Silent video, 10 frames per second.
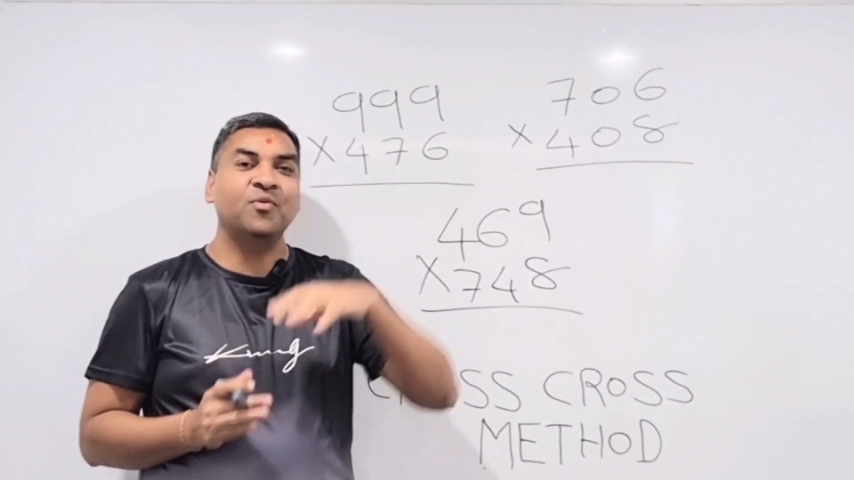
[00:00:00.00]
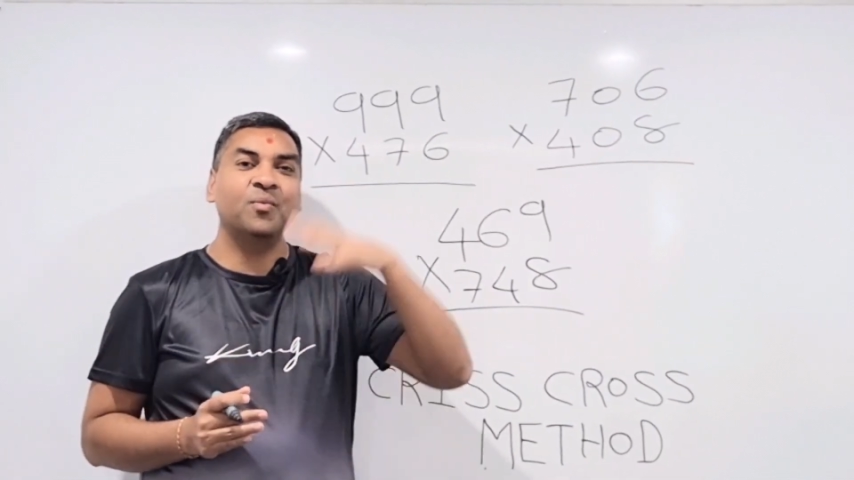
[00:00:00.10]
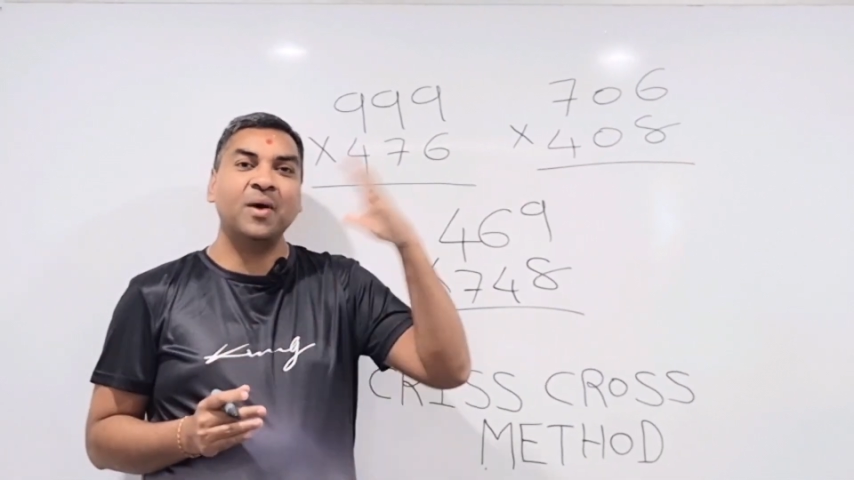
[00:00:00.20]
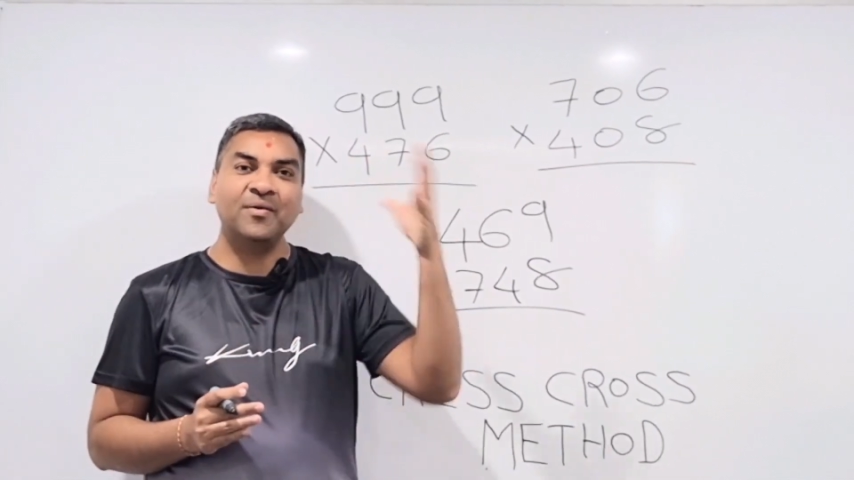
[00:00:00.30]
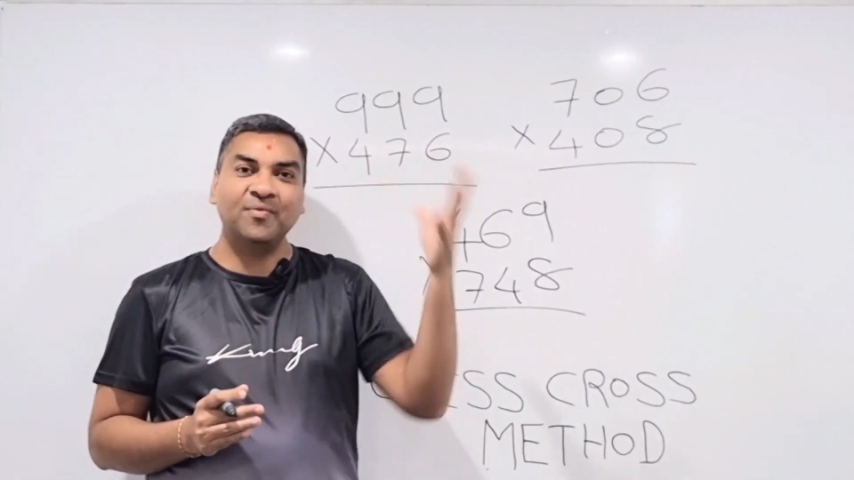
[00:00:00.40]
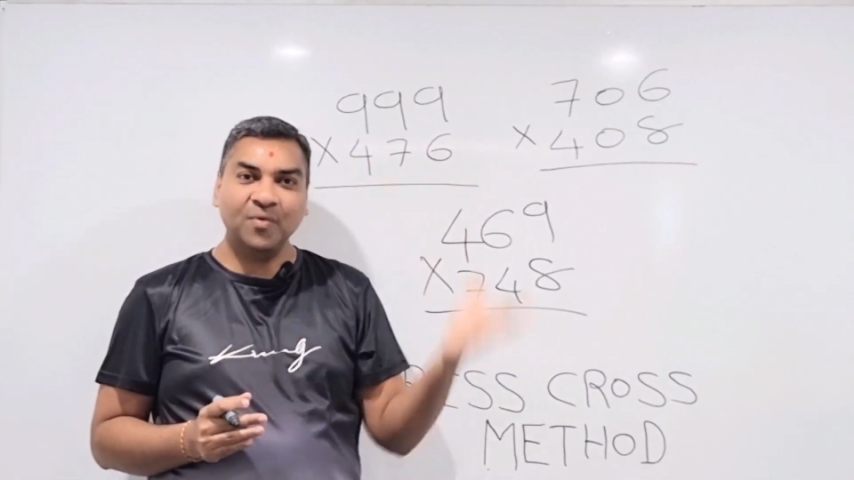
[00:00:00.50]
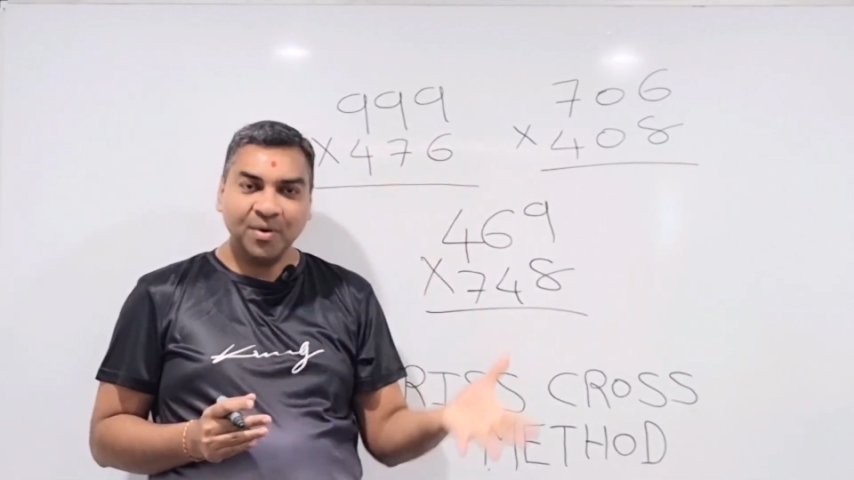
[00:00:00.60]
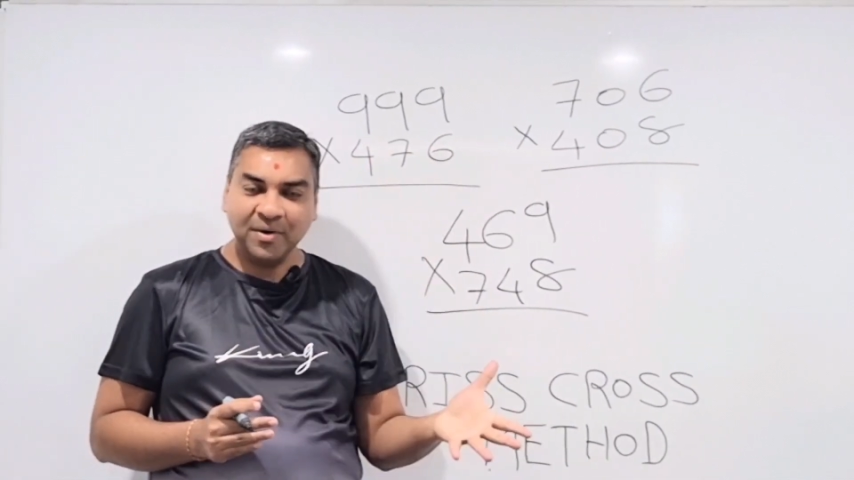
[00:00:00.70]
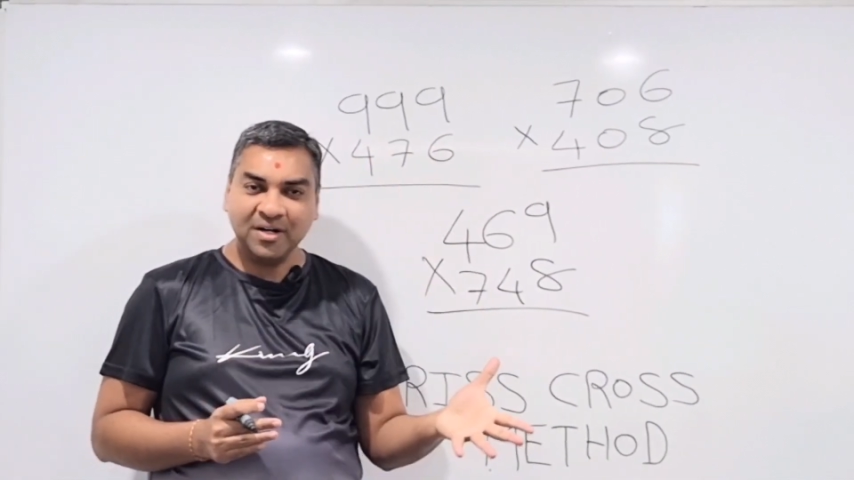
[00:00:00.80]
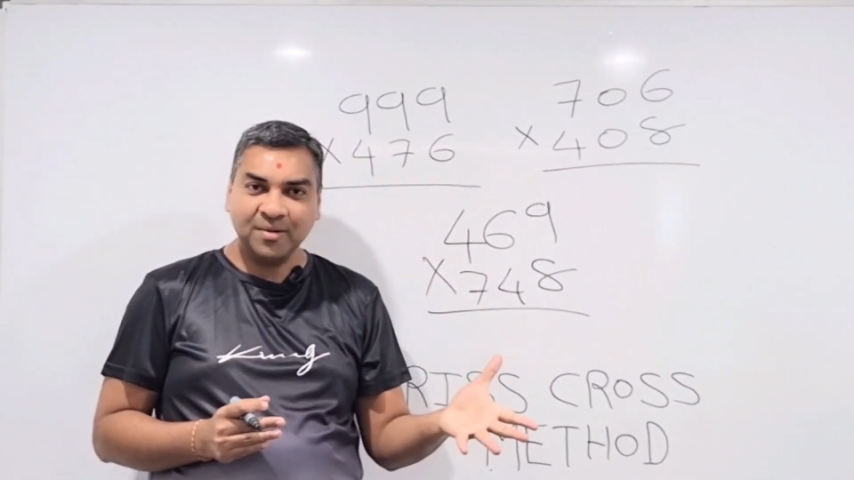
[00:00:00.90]
4 by
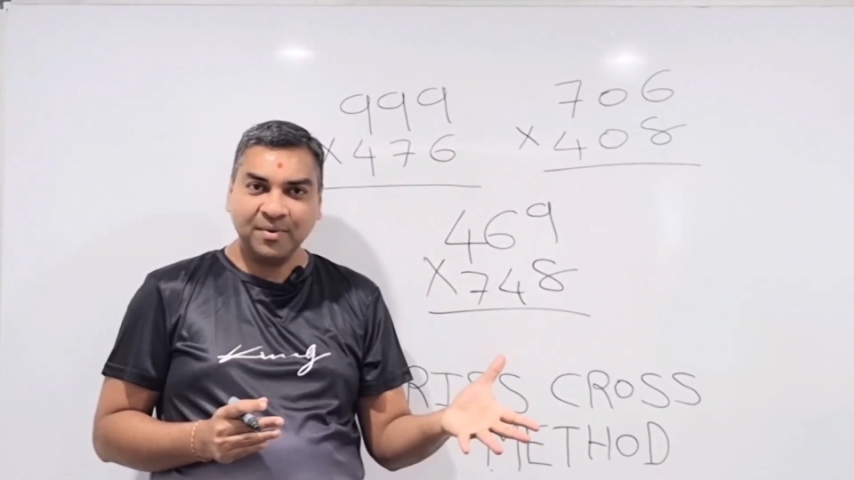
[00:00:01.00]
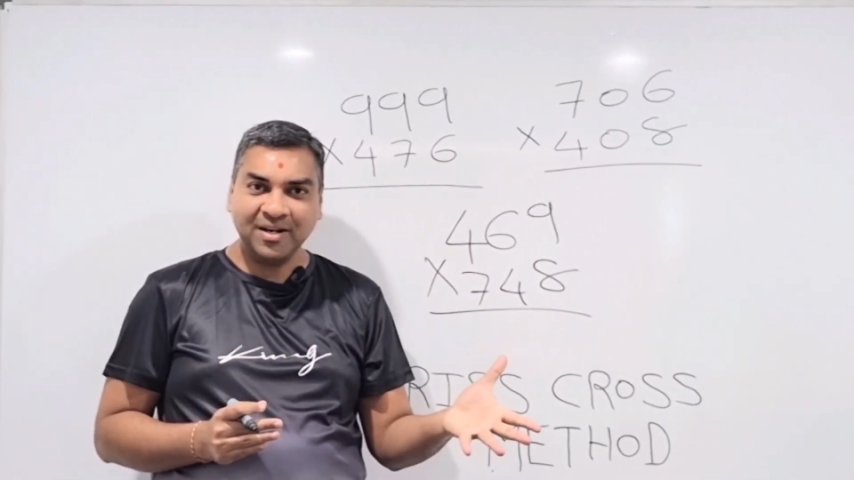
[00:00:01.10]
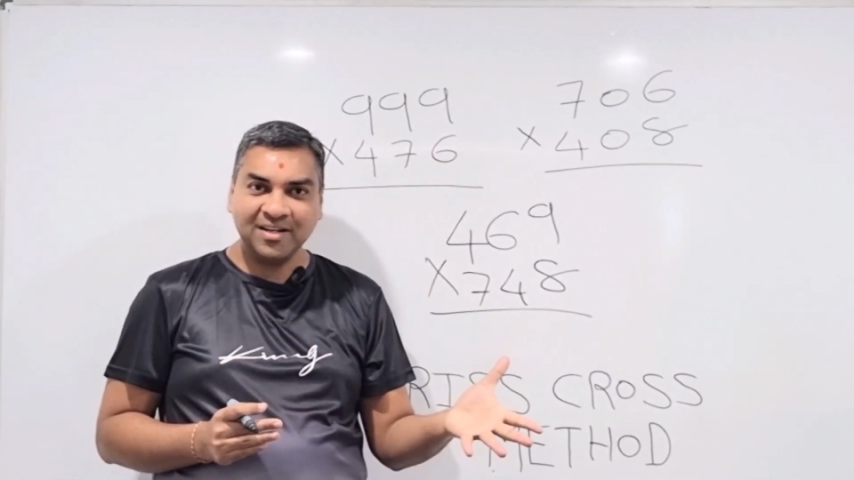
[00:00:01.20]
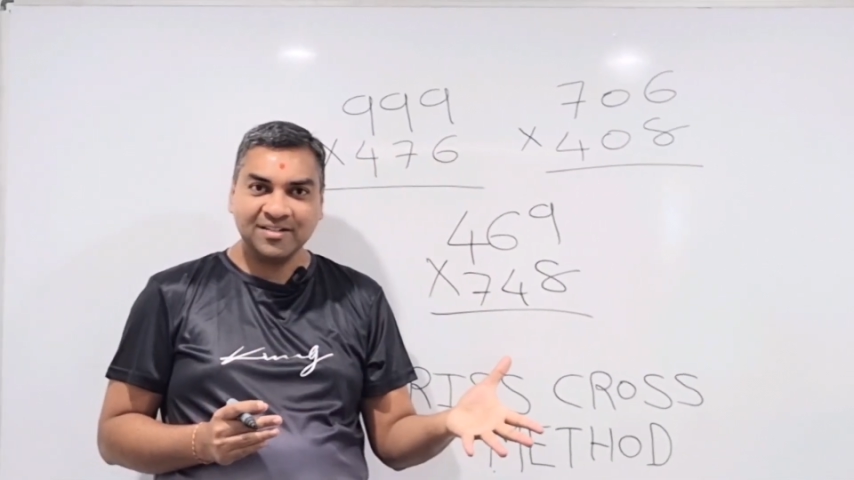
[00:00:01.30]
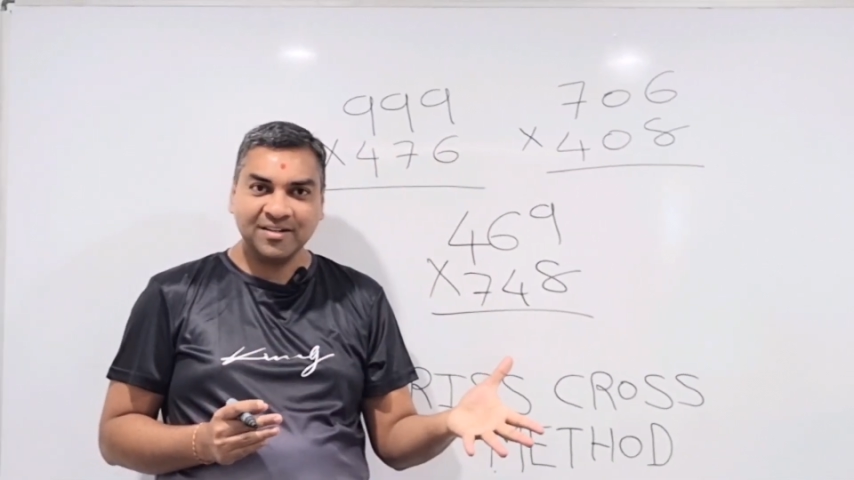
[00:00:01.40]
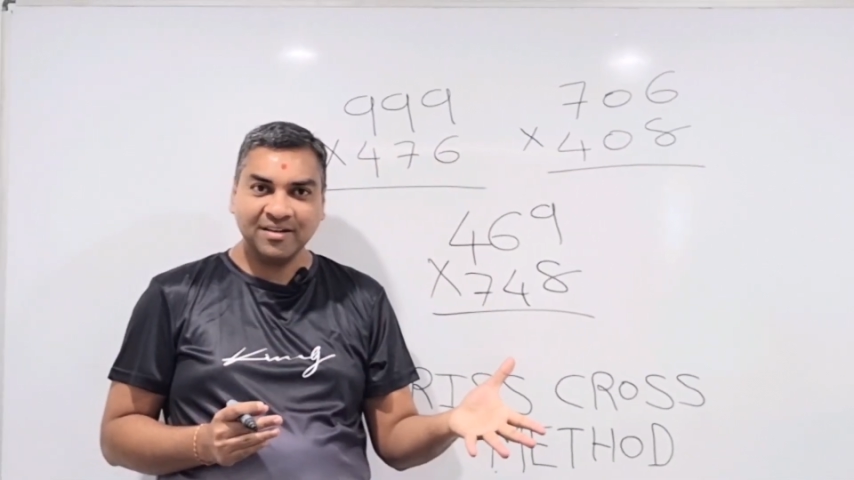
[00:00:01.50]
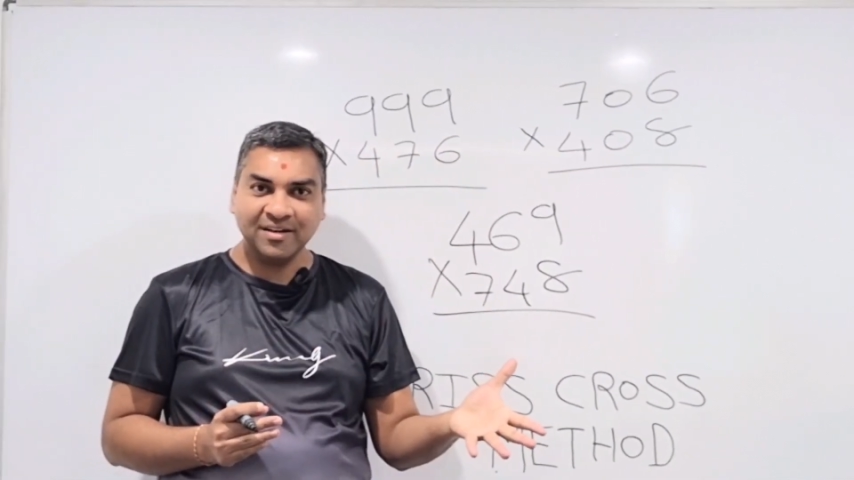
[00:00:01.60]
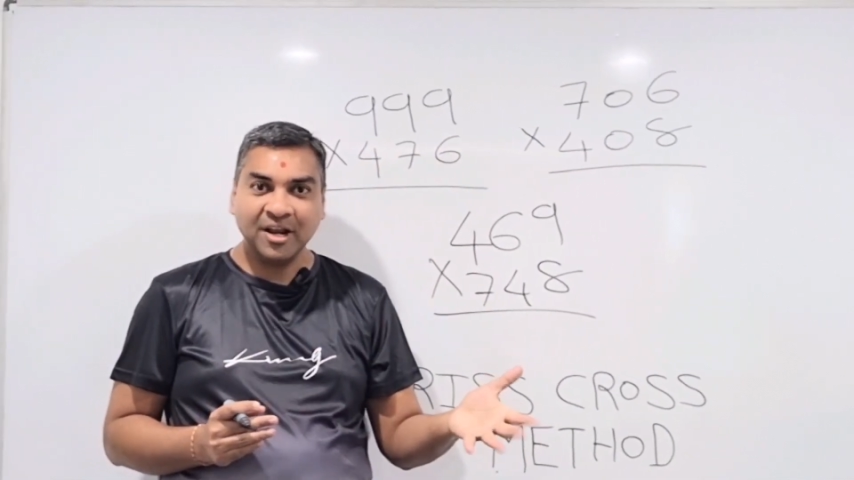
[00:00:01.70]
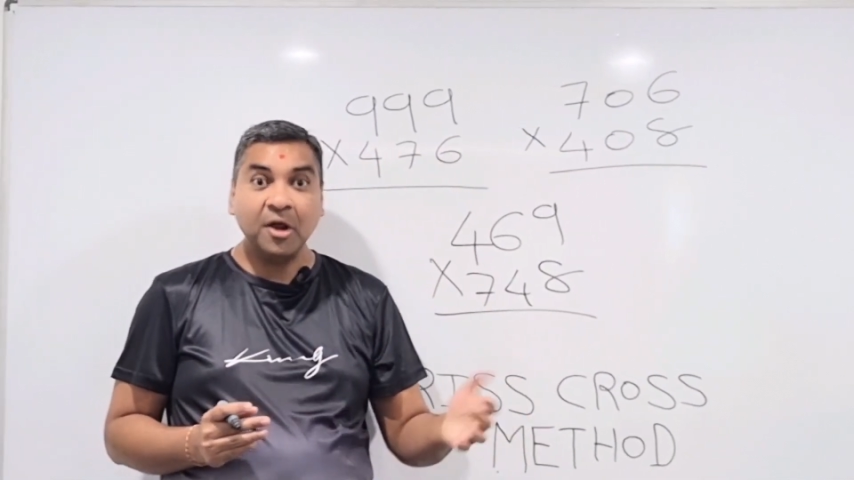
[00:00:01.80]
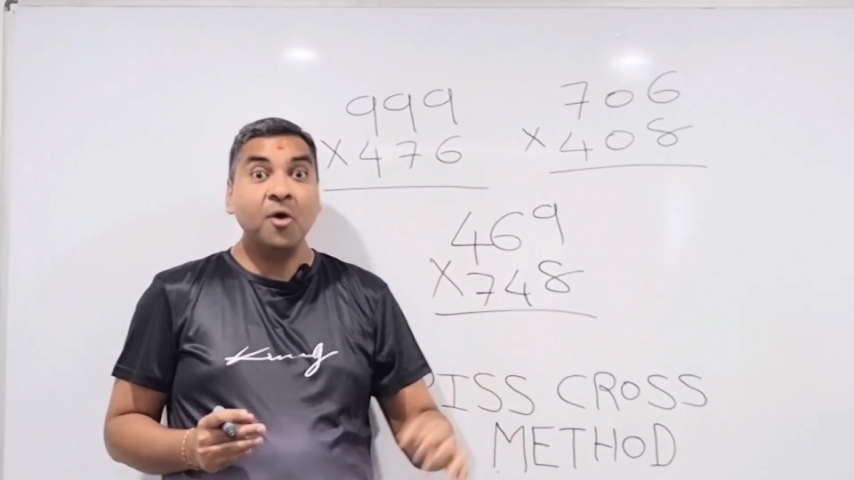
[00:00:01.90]
4 multiplication,